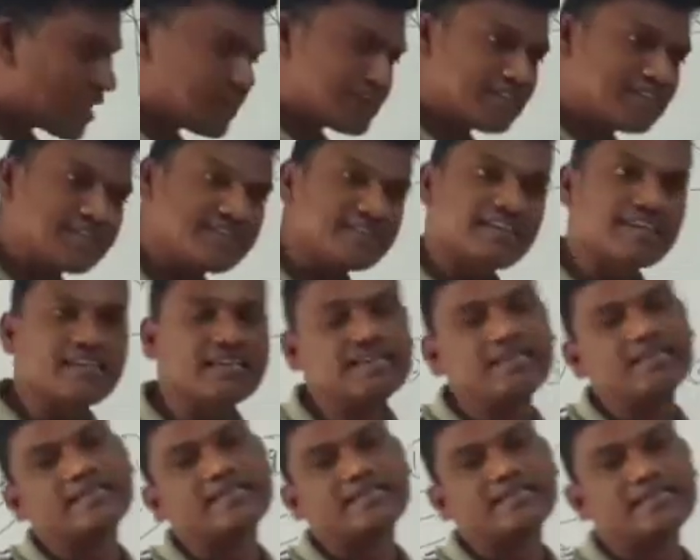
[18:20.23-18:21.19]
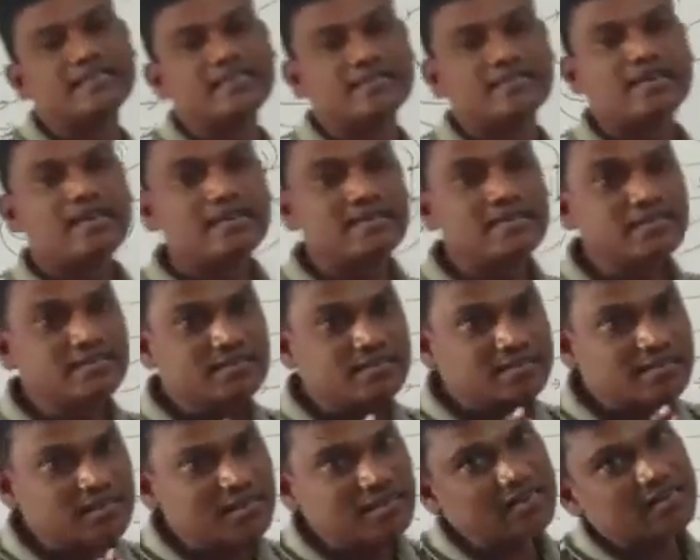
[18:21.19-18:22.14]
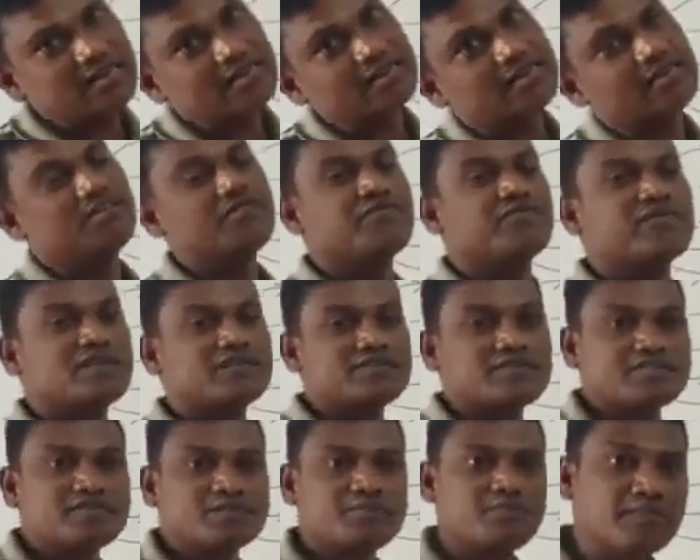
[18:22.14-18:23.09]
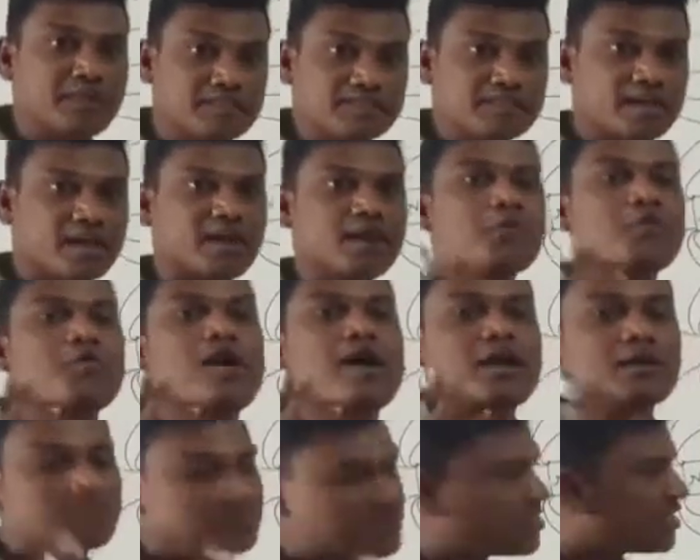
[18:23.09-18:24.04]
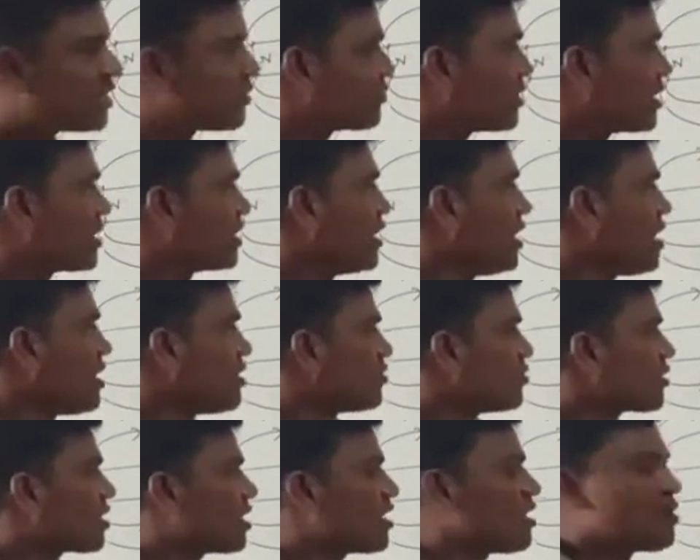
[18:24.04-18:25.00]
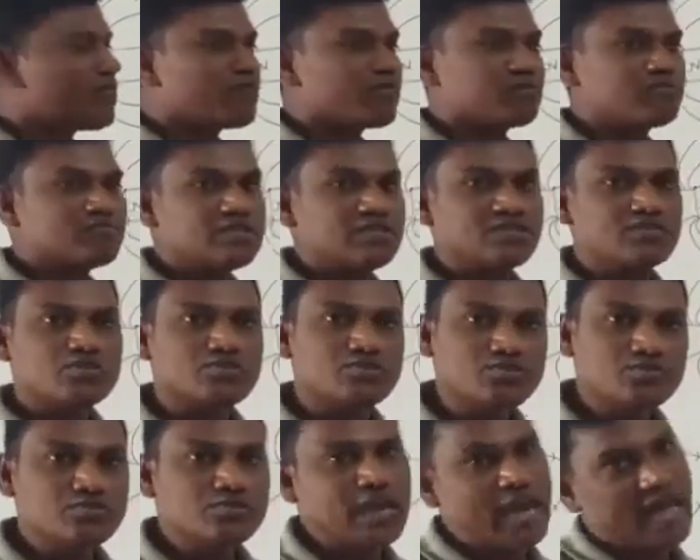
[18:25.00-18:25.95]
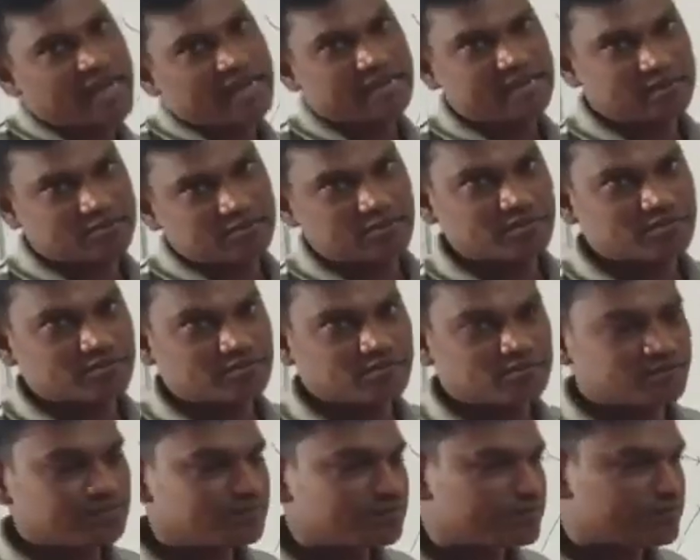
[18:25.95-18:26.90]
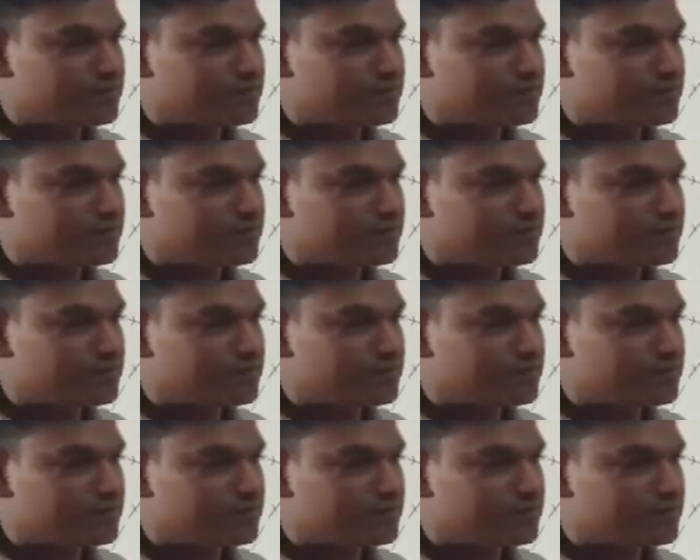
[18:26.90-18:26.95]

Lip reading: of the light is increases. These three differences majorly we are observing from these two diagrams.